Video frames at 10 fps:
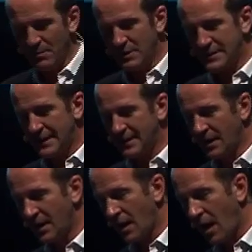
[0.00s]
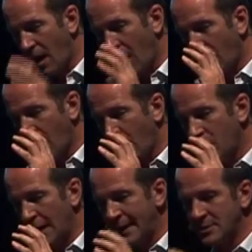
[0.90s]
but Technica are
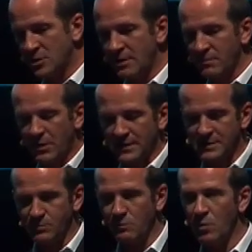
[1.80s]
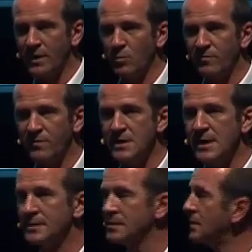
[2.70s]
um, an engineering practice that we've been working with for
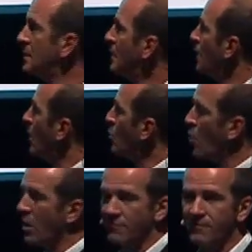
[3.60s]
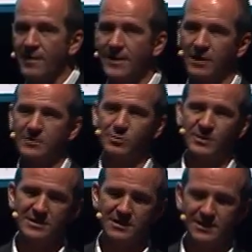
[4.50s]
years, and work very closely
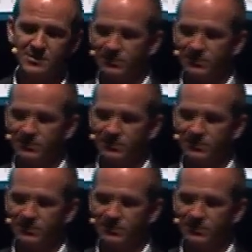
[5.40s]
with engineers.